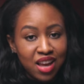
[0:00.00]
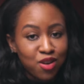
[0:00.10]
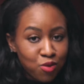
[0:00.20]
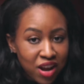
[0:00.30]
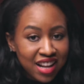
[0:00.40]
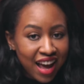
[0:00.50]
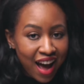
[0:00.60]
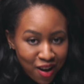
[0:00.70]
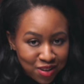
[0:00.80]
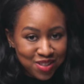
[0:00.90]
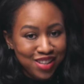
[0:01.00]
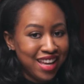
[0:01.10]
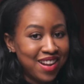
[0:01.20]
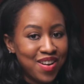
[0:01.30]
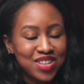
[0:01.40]
a great
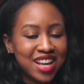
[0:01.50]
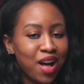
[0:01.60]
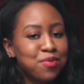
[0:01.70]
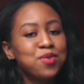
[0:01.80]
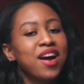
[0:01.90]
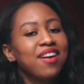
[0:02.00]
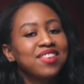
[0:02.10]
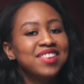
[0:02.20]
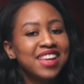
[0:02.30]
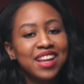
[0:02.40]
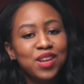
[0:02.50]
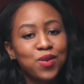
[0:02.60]
calculator to help you calculate